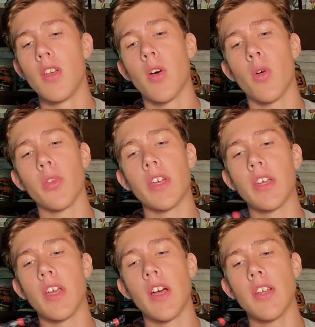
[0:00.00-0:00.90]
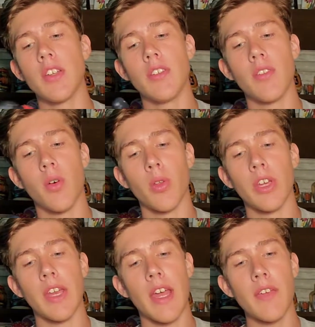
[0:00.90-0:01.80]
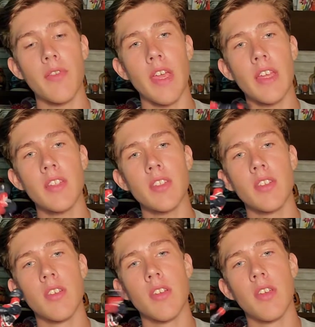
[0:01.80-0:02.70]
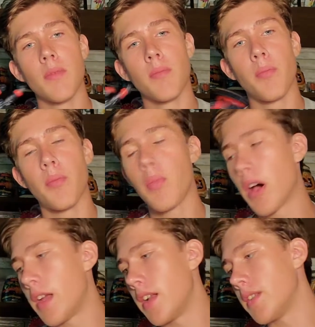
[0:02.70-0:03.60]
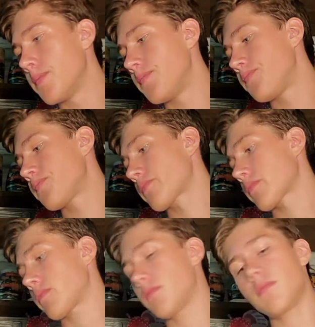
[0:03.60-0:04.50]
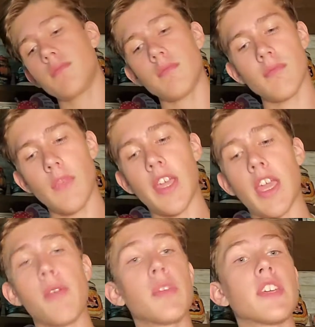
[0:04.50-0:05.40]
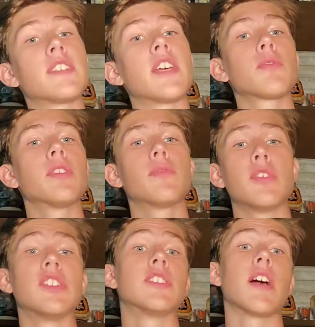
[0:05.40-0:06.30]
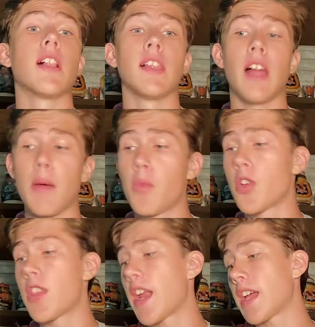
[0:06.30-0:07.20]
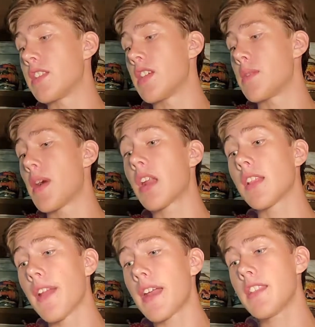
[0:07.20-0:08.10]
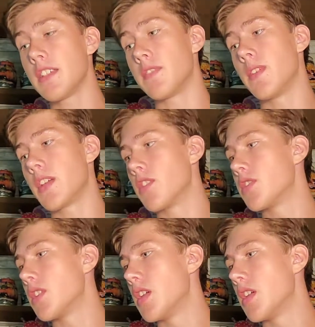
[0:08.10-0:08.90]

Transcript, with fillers: holding a gun and holding a knife hands. But it came with accessories, which is a lot more than I can say about a lot of these figures.